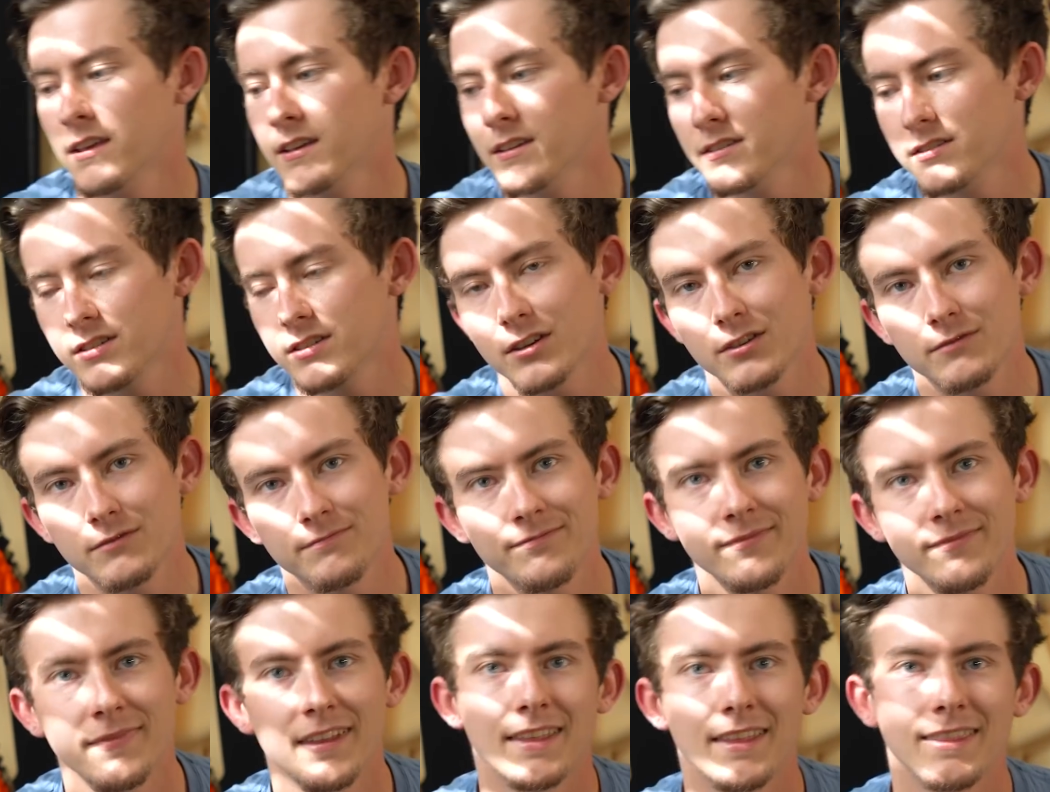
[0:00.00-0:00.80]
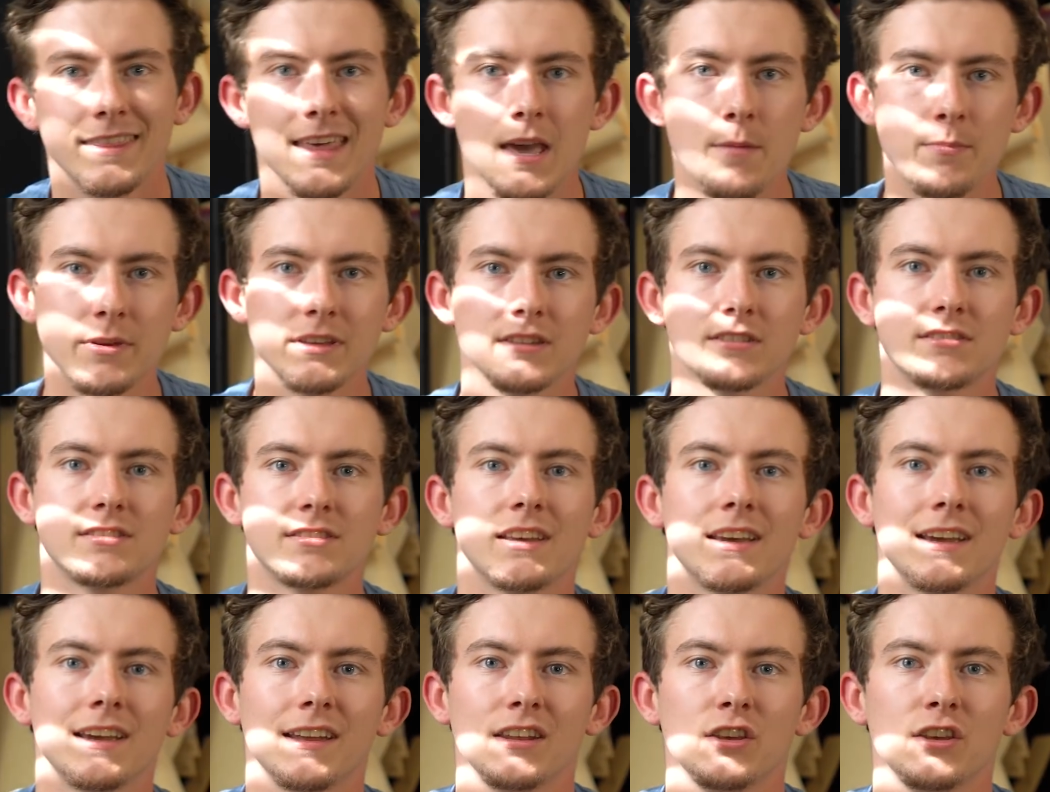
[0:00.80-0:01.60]
So that being
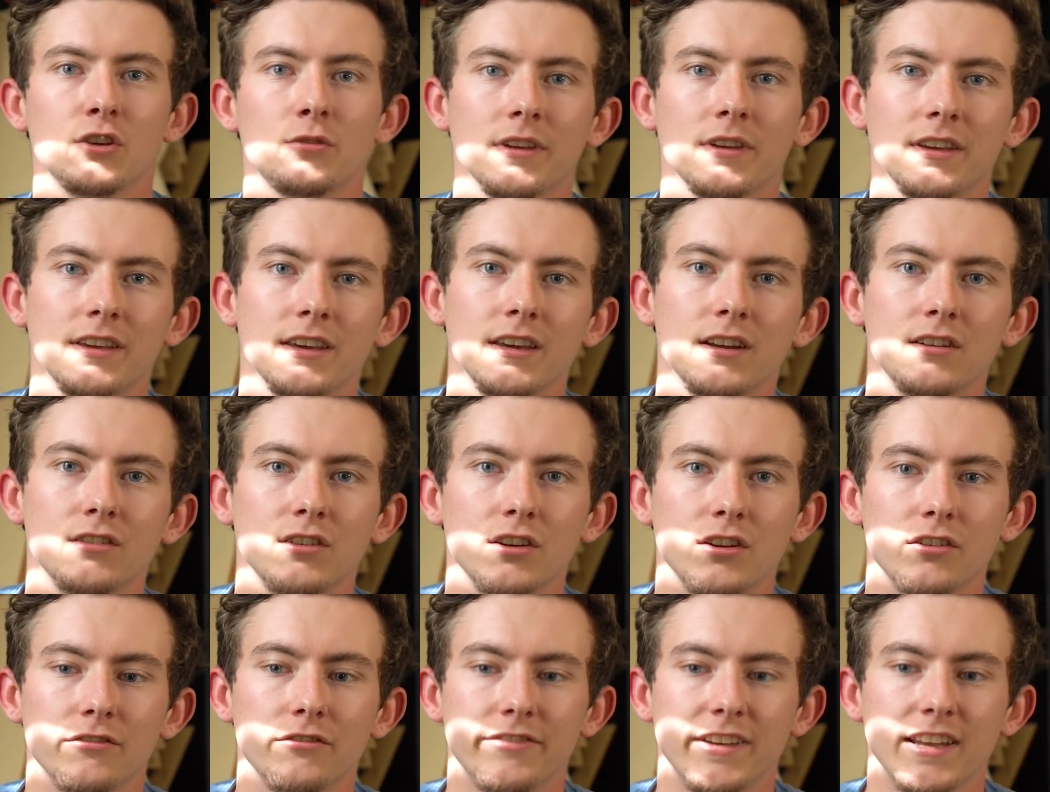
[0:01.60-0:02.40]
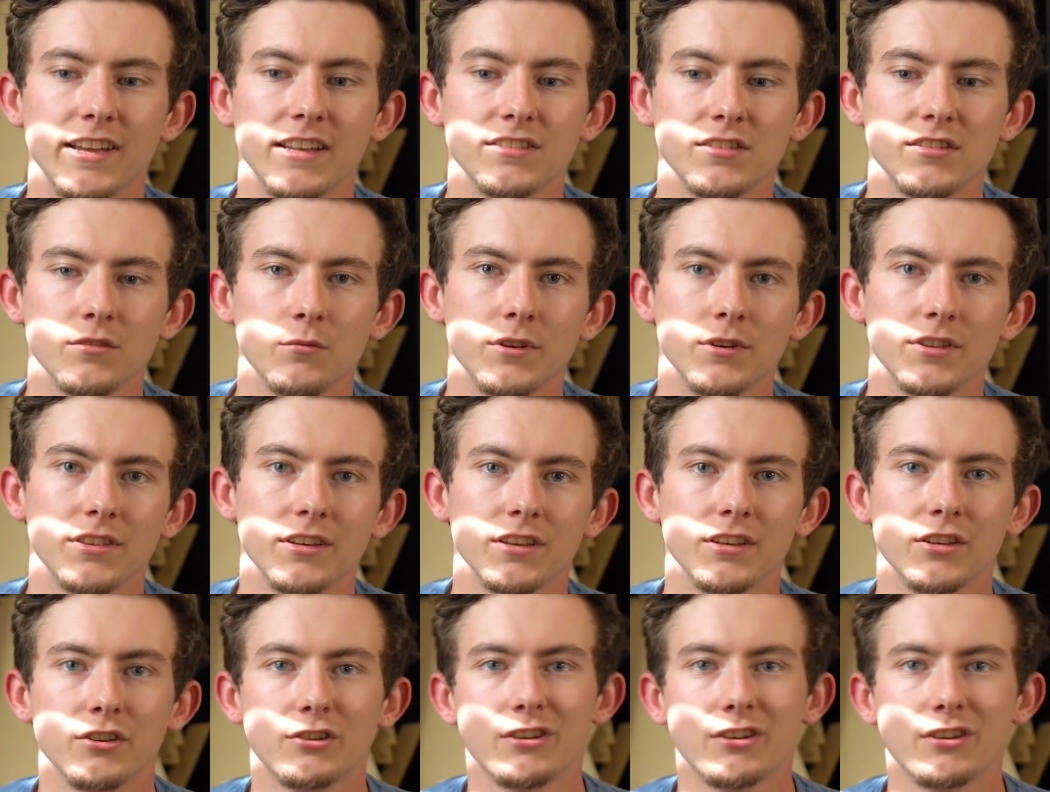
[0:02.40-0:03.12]
said, you can get a little fancy with it.